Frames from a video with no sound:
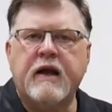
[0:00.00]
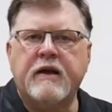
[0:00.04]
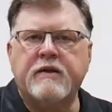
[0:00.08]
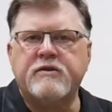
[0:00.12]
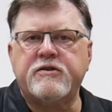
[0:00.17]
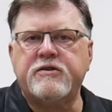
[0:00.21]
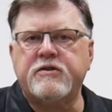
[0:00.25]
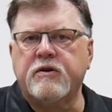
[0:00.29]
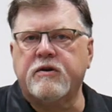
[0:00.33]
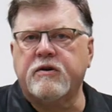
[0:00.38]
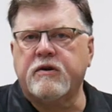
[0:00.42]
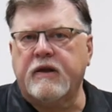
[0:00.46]

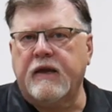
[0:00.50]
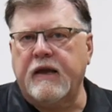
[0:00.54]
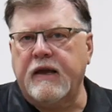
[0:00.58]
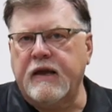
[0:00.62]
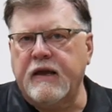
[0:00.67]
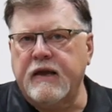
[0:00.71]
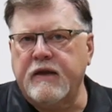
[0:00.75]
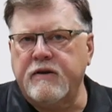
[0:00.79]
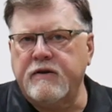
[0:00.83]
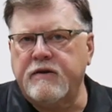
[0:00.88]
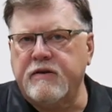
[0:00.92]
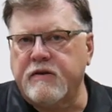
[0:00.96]
and
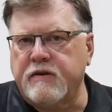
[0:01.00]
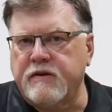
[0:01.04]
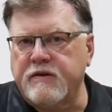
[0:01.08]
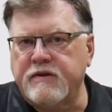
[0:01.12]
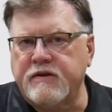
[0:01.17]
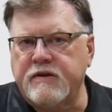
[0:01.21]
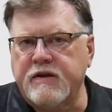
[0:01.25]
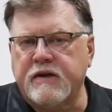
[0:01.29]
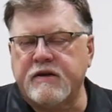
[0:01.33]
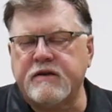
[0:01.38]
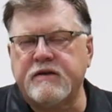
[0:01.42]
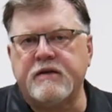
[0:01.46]
certainly into the
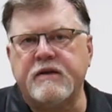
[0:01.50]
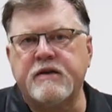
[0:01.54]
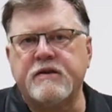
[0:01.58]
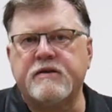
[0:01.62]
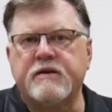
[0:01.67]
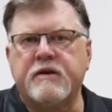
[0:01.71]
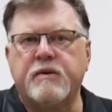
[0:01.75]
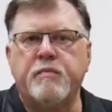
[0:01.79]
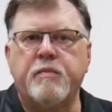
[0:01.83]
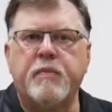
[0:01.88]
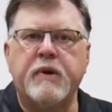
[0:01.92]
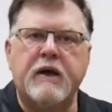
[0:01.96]

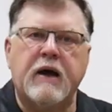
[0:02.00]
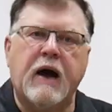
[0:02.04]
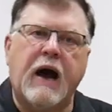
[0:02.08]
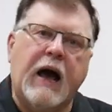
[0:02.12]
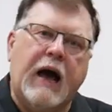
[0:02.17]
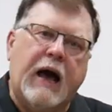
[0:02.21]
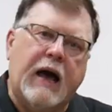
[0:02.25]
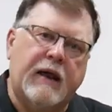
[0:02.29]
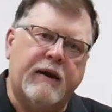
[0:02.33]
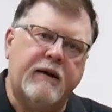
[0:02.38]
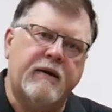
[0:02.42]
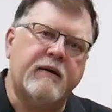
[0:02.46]
60s and
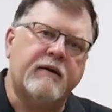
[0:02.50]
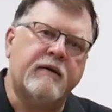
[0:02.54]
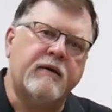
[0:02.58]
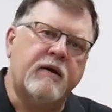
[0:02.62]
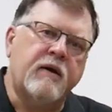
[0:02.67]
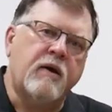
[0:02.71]
beyond.